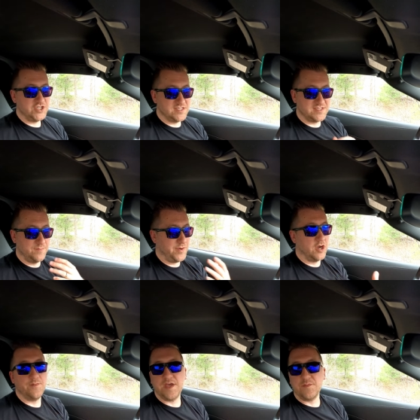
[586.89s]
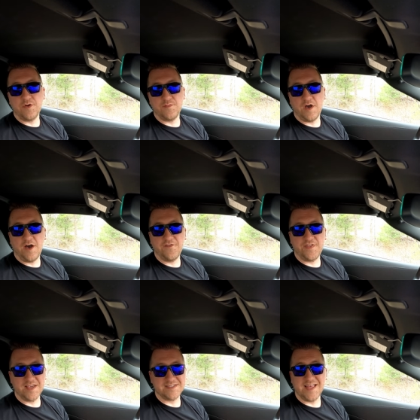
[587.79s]
just the bare minimum of
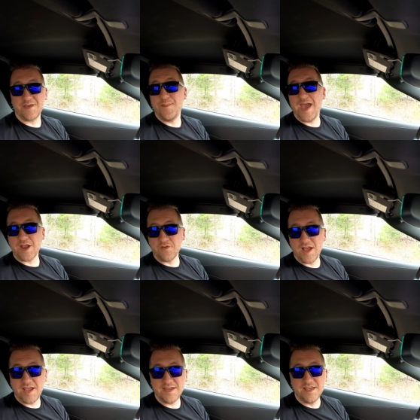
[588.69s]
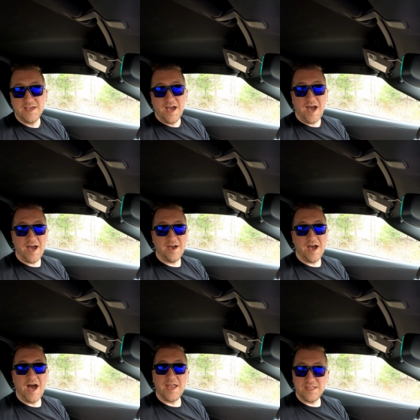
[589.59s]
things like mag ride
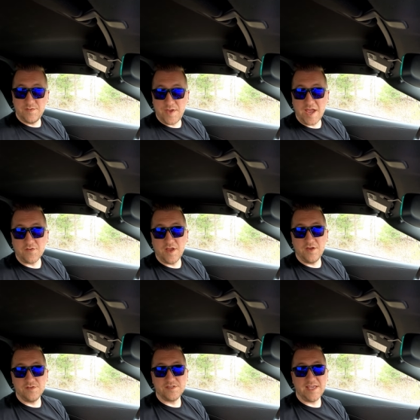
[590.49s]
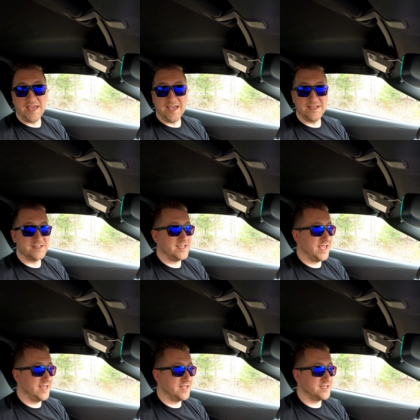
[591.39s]
uh, on in the background and
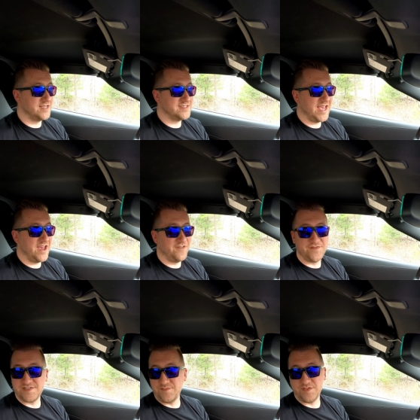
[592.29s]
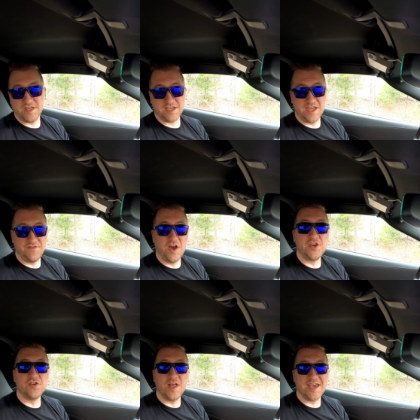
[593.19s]
and it does have some of the kind of
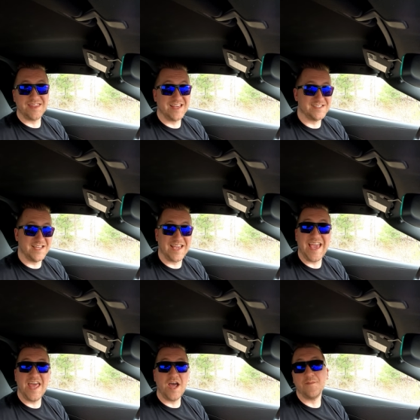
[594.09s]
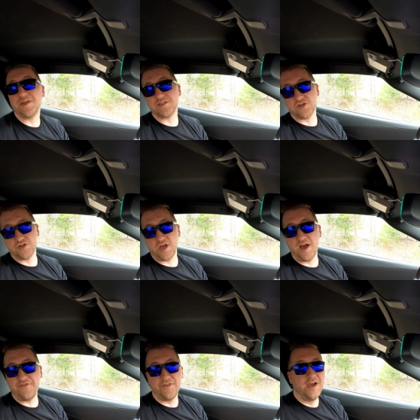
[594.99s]
underlying things that cannot be turned
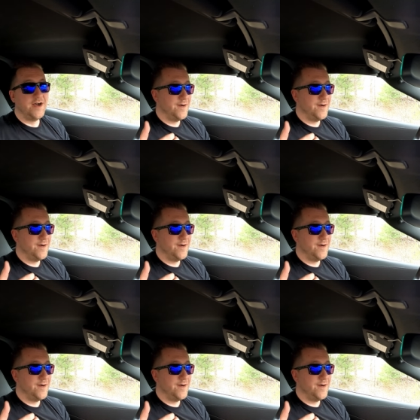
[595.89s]
off